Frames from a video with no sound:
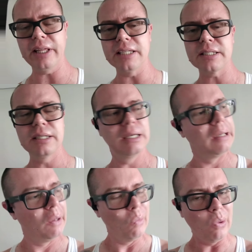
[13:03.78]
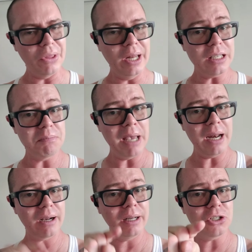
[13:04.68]
this, well, then us
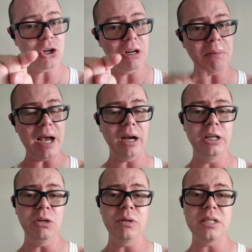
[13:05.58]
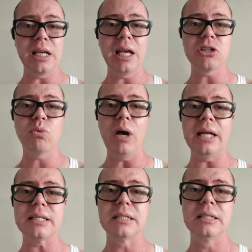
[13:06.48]
men are going to turn it back on you and say, guess what?